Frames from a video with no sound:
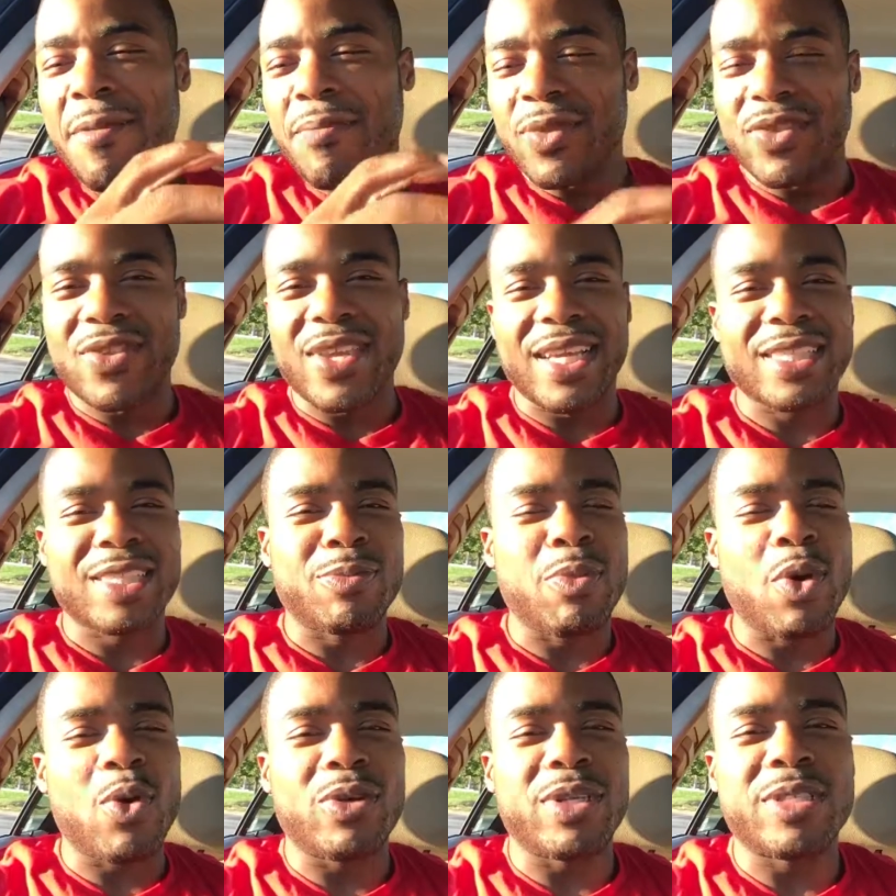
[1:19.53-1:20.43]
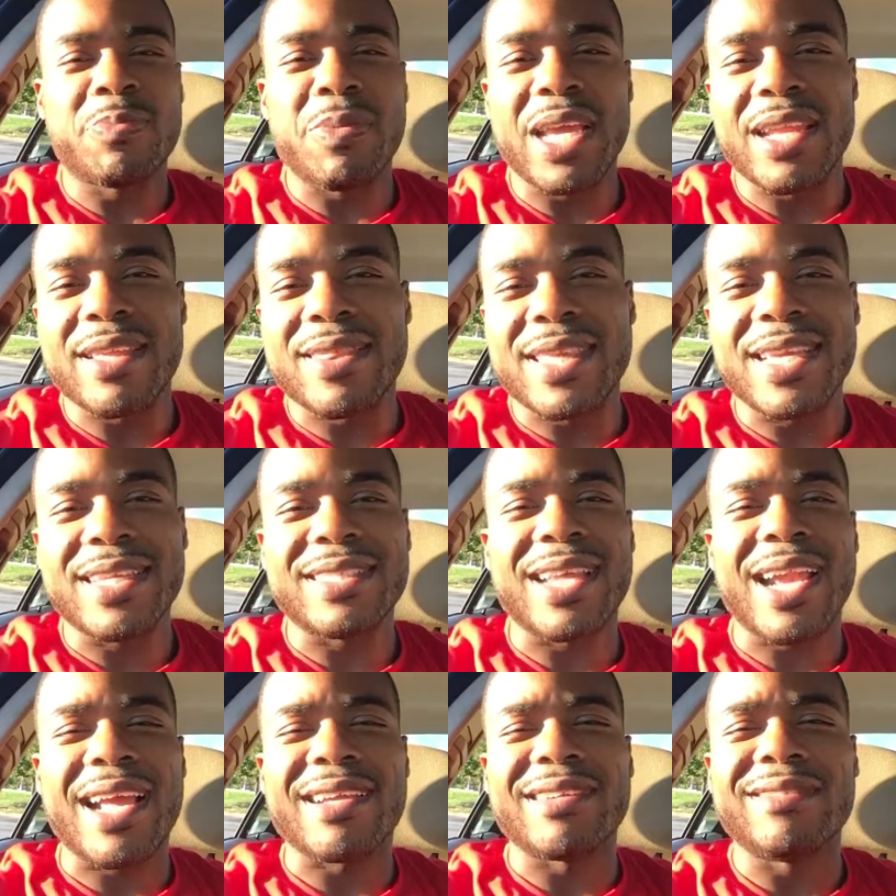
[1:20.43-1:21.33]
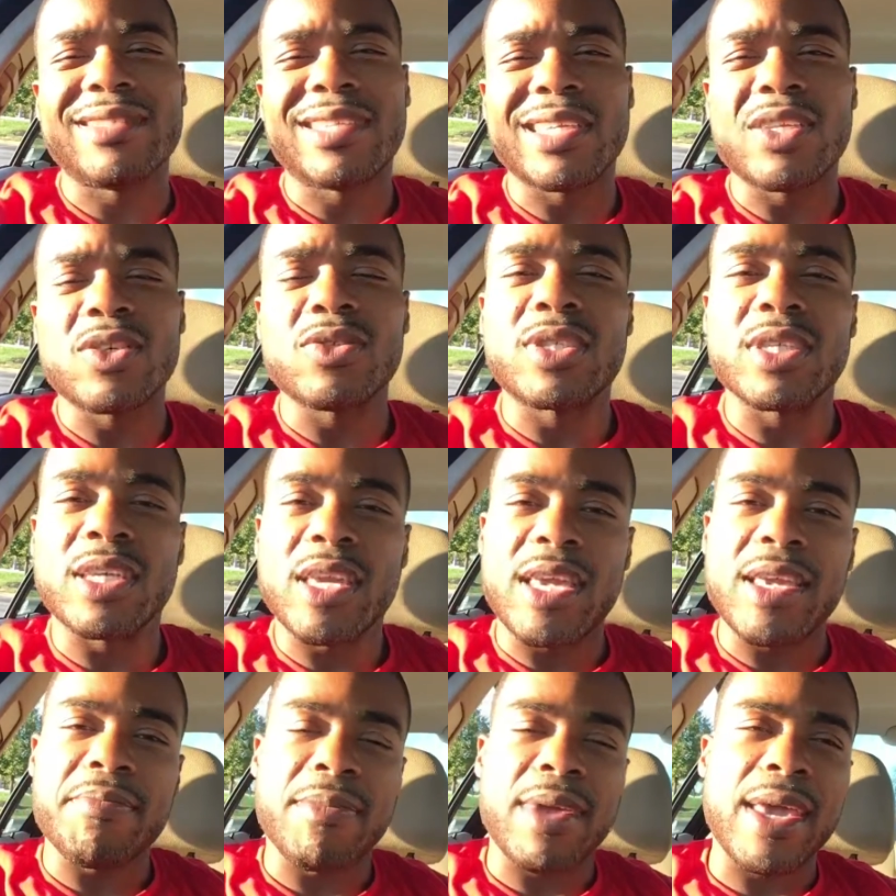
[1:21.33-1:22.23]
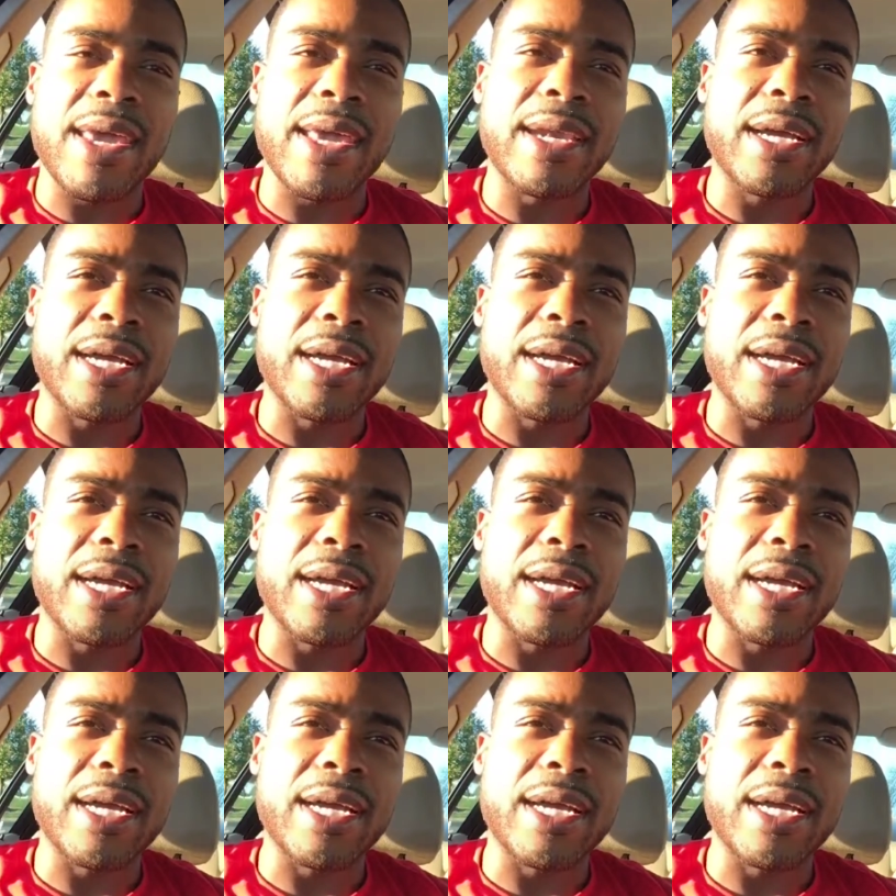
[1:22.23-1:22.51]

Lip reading: The testimonies, man, the things that I continue to get, man.